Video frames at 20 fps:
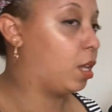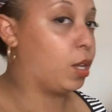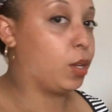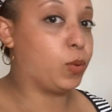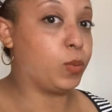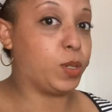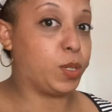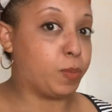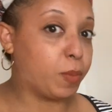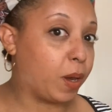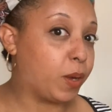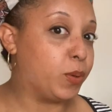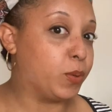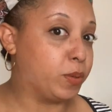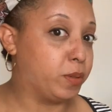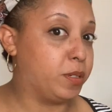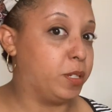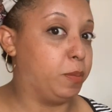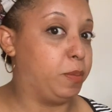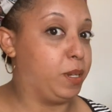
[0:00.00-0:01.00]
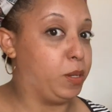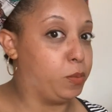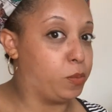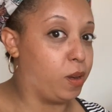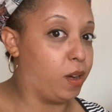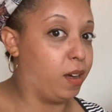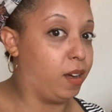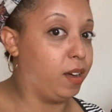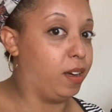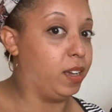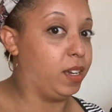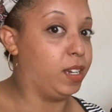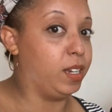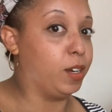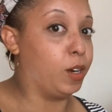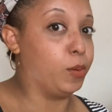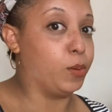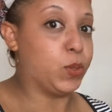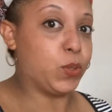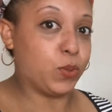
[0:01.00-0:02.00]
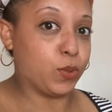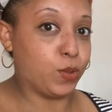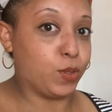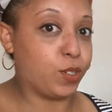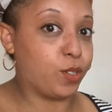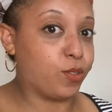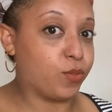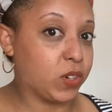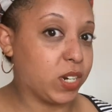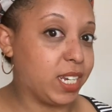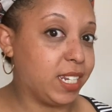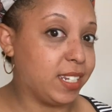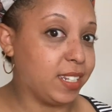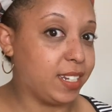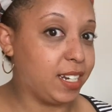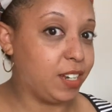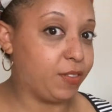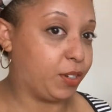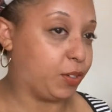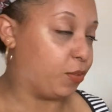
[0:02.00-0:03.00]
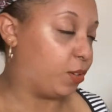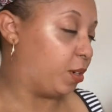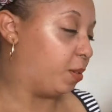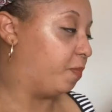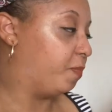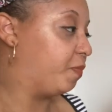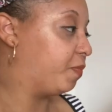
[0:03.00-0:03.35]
which might also be why I was drawn to greens in the living room.